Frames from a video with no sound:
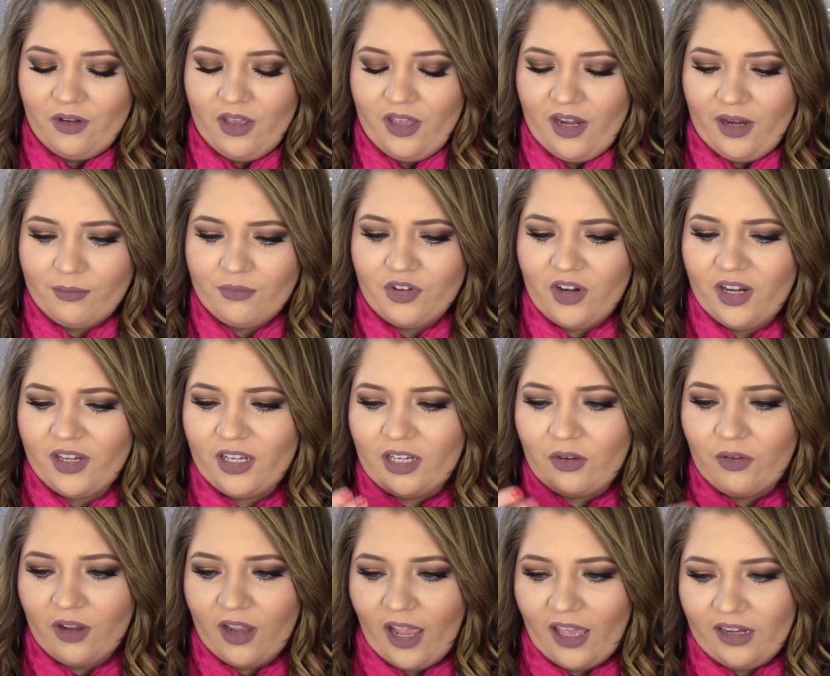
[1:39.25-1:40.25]
And I'm trying to
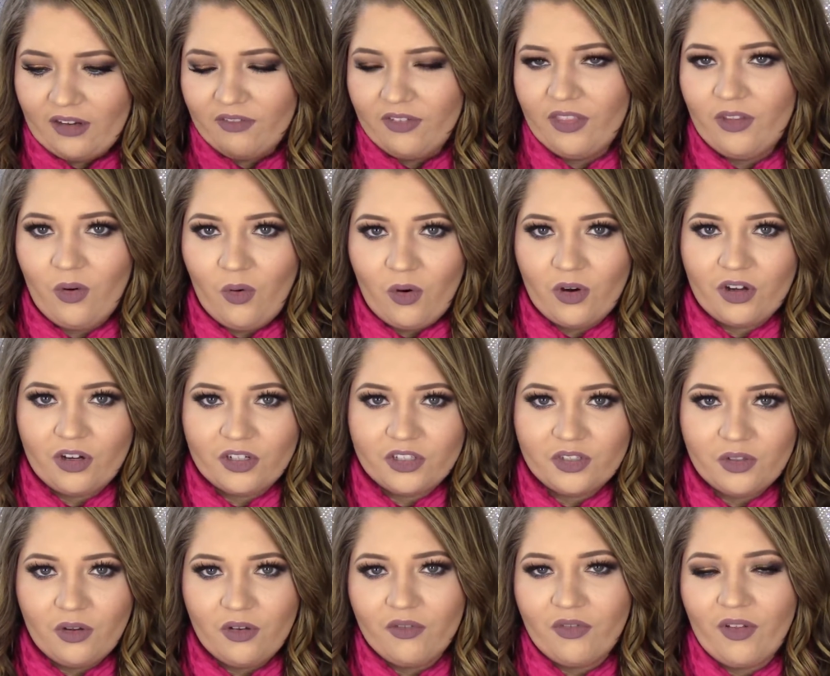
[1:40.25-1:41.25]
do it kind of in the order
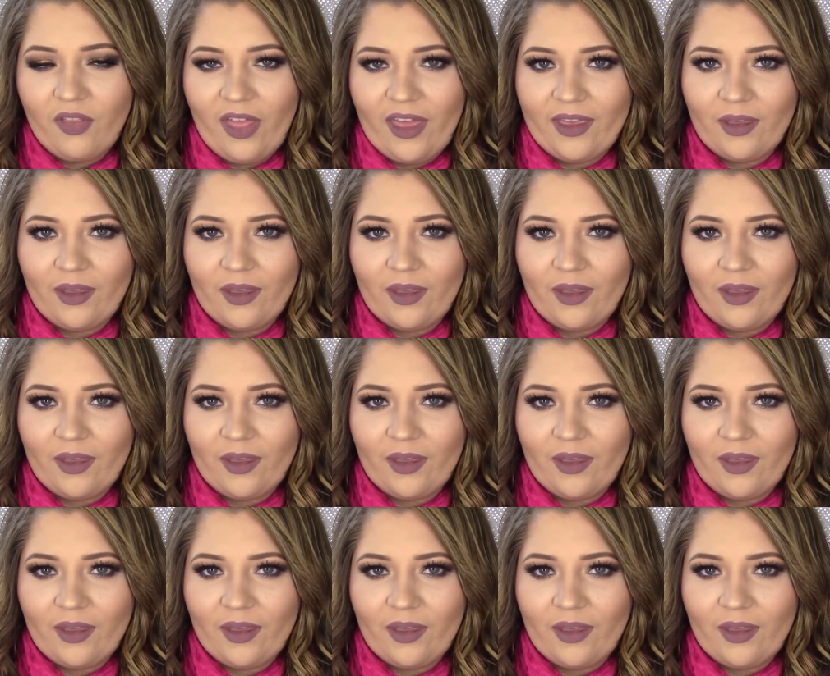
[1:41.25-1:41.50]
too of